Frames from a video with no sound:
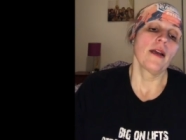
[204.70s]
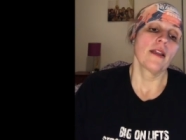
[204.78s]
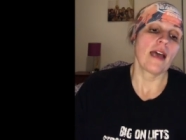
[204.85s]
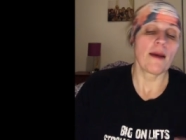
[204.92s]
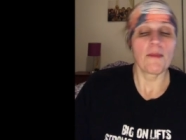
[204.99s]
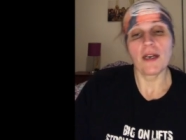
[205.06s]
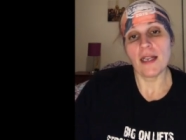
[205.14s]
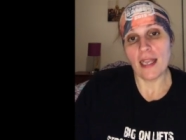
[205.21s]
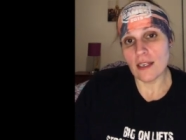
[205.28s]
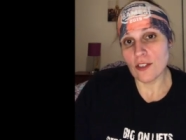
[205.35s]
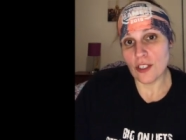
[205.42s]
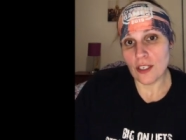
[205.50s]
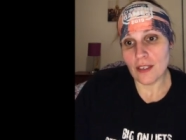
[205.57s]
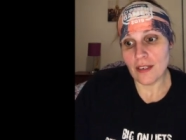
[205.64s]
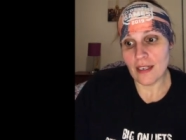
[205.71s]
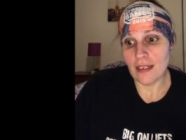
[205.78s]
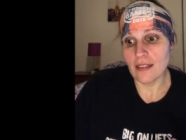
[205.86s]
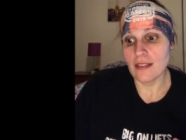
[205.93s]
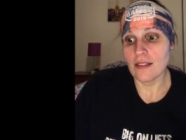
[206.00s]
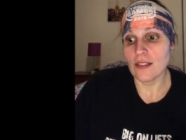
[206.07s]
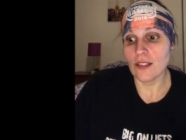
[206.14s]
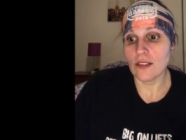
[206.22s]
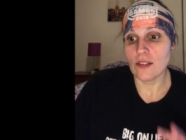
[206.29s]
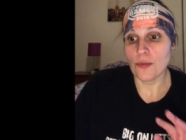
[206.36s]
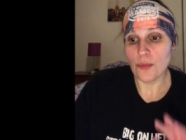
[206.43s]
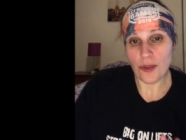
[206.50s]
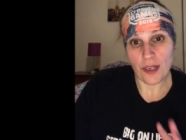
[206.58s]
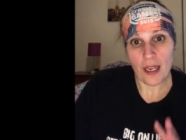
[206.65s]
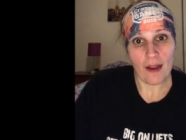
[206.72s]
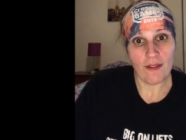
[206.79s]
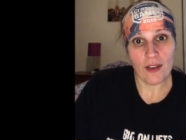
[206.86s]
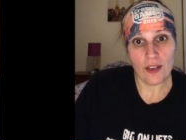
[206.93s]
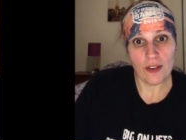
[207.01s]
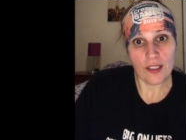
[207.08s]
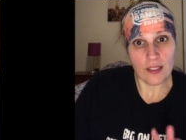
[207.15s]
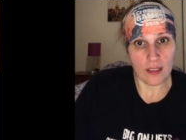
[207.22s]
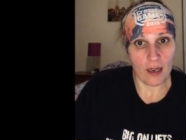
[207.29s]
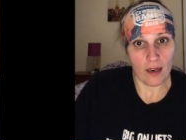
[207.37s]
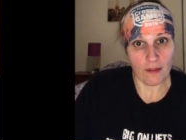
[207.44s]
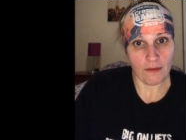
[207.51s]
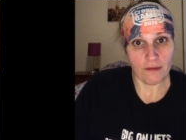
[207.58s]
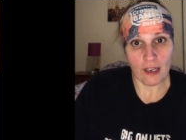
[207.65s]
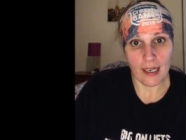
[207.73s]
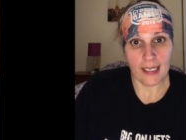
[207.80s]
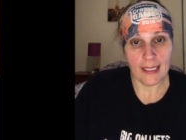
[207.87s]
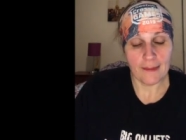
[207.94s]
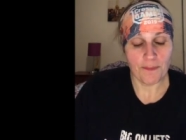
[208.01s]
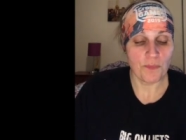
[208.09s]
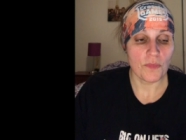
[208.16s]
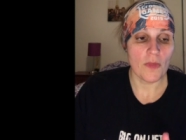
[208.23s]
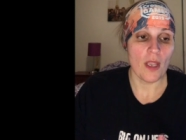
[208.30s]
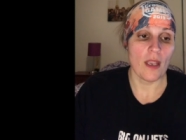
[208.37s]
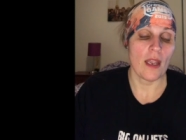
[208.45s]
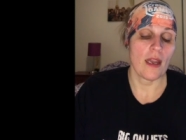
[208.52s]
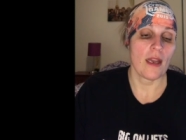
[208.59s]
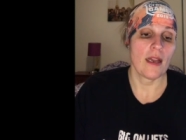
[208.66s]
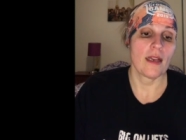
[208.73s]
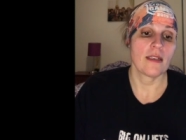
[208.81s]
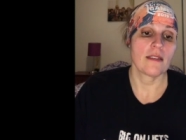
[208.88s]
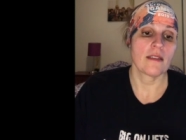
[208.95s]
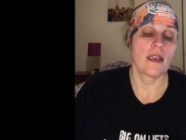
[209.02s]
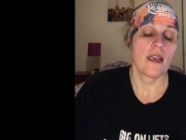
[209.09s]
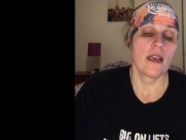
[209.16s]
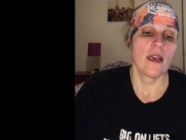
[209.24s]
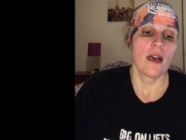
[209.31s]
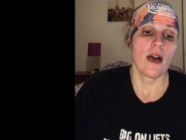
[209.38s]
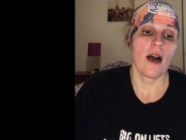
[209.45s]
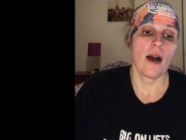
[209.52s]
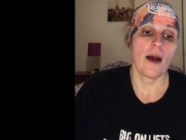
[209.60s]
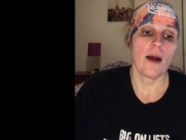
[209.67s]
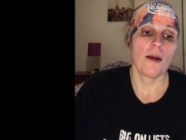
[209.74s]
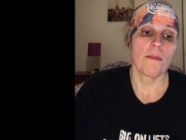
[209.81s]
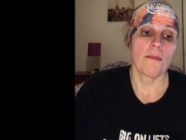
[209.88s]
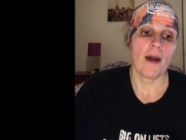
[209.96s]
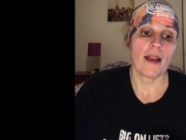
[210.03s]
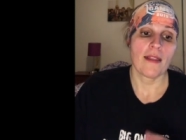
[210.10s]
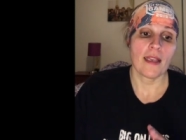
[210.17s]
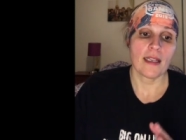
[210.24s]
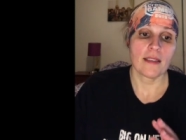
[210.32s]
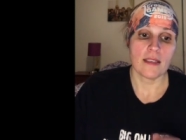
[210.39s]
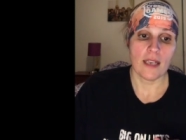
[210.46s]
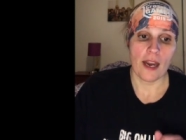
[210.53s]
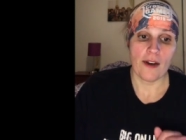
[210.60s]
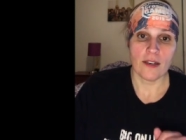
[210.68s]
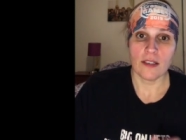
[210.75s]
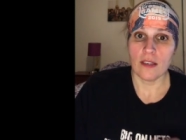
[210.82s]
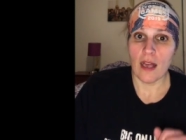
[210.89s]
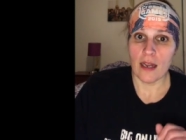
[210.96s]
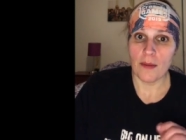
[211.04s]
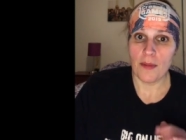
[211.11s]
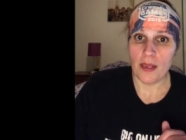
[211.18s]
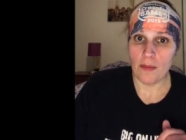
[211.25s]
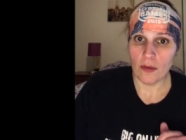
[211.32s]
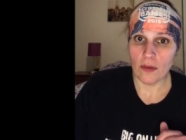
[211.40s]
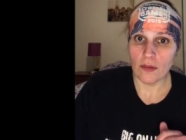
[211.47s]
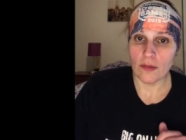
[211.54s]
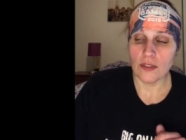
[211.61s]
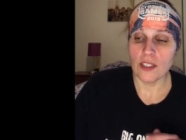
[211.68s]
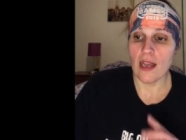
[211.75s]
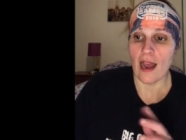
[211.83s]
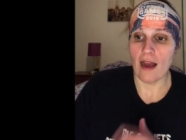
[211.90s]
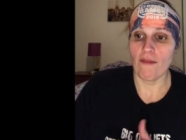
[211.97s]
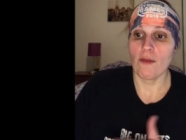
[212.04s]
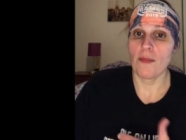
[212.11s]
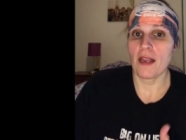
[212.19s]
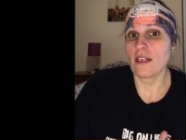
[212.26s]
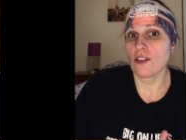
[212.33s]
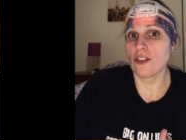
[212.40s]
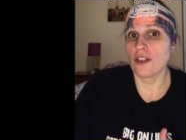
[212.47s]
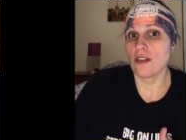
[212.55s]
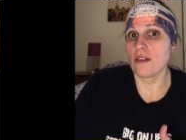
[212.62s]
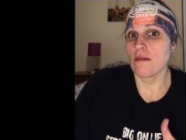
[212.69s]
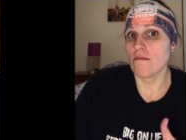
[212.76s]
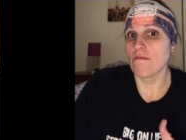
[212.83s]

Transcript: that medication is some pretty heavy duty stuff, right? And um, I think it scares a lot of people to have a patient